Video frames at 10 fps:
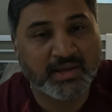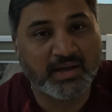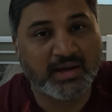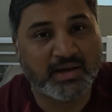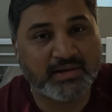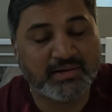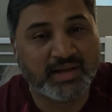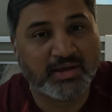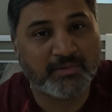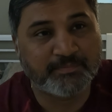uh,
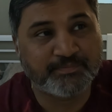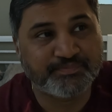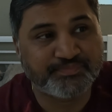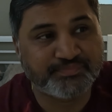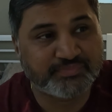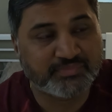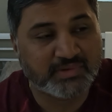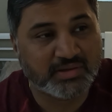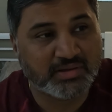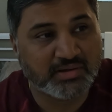now
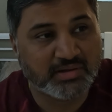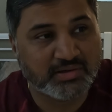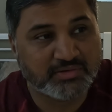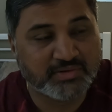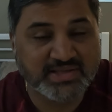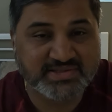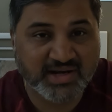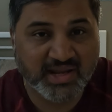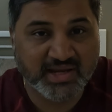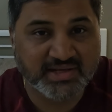uh, today's
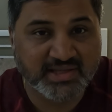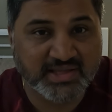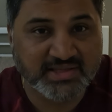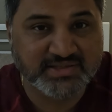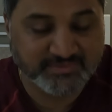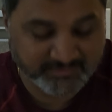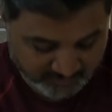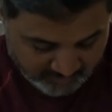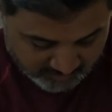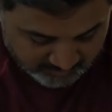ride is
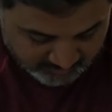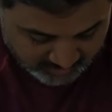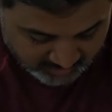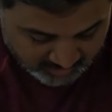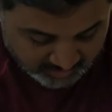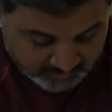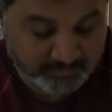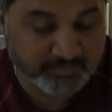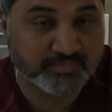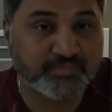from uh,
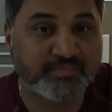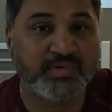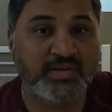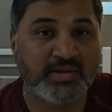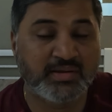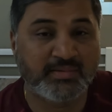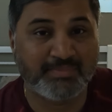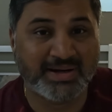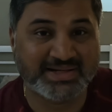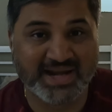
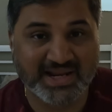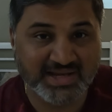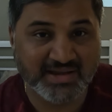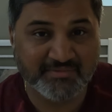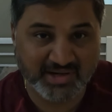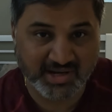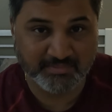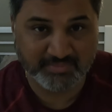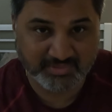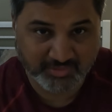Mataranka where
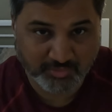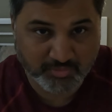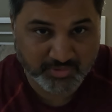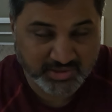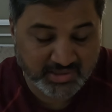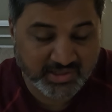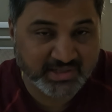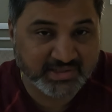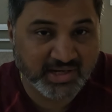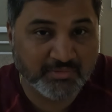I'm over here
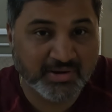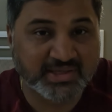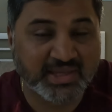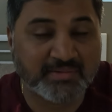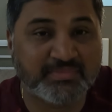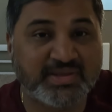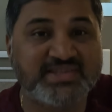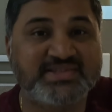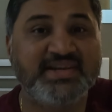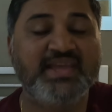right now. I came
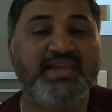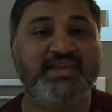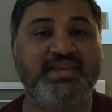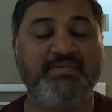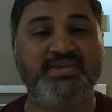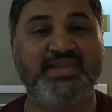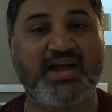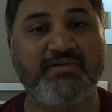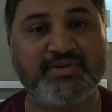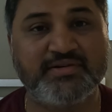yesterday, I came in the
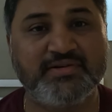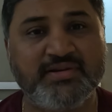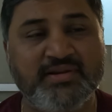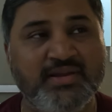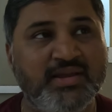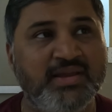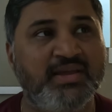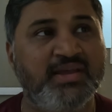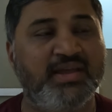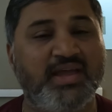afternoon
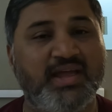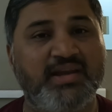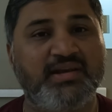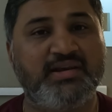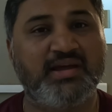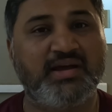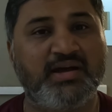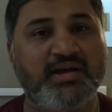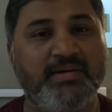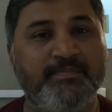and
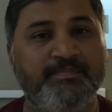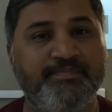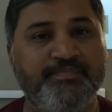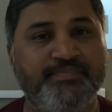um,